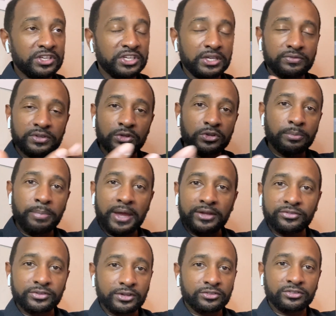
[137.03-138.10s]
giving you the
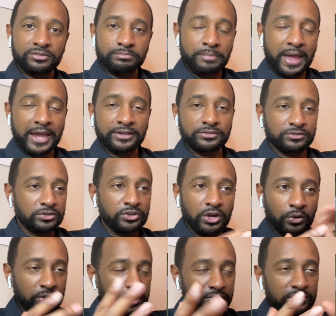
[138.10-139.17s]
basics, Matt, you
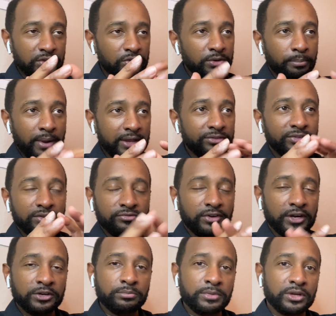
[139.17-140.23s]
know, giving you the basic
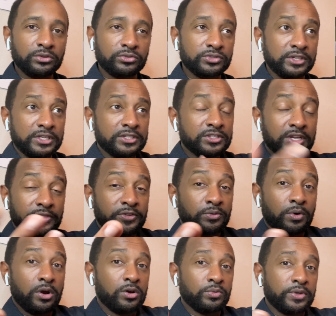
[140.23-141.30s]
fundamentals. And there's nothing
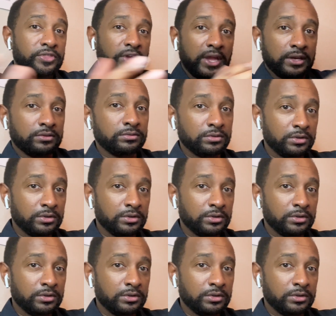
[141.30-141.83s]
wrong with that.